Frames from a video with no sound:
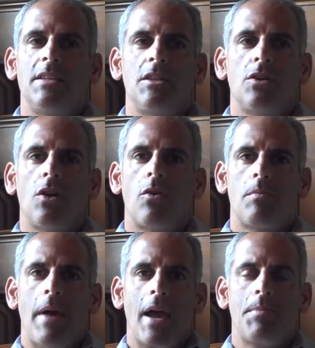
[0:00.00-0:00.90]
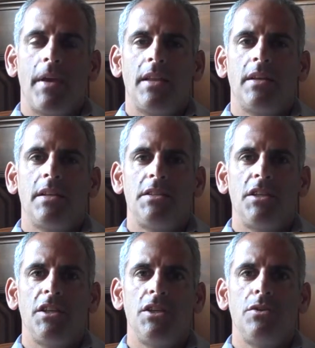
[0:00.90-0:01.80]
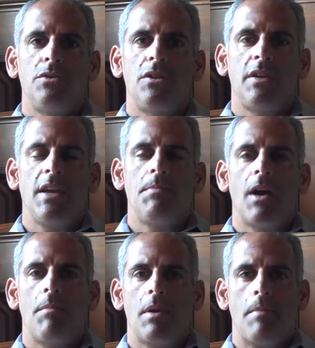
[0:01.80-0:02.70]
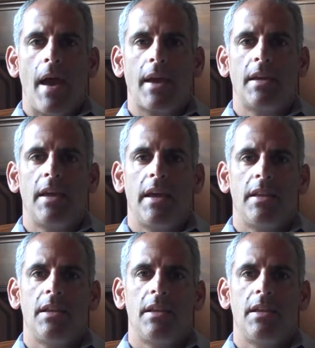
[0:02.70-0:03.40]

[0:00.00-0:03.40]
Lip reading: does your lower back pain continue to keep coming back again?